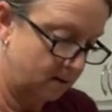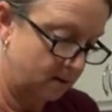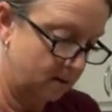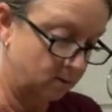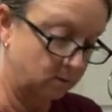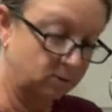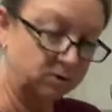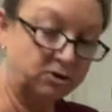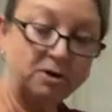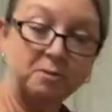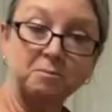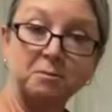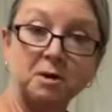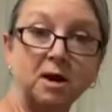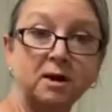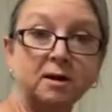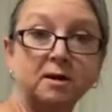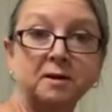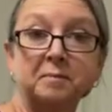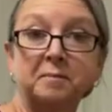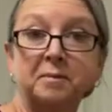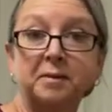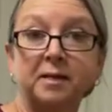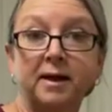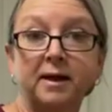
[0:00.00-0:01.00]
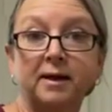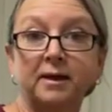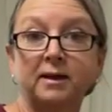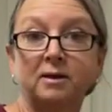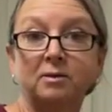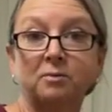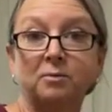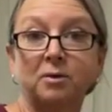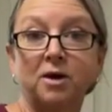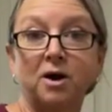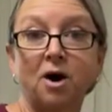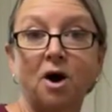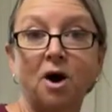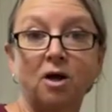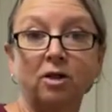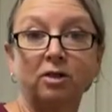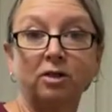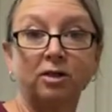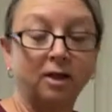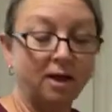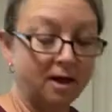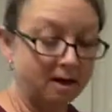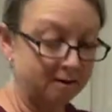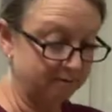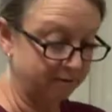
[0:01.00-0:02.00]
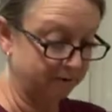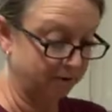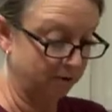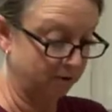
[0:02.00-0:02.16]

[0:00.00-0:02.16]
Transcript: which I'm not complaining. We all love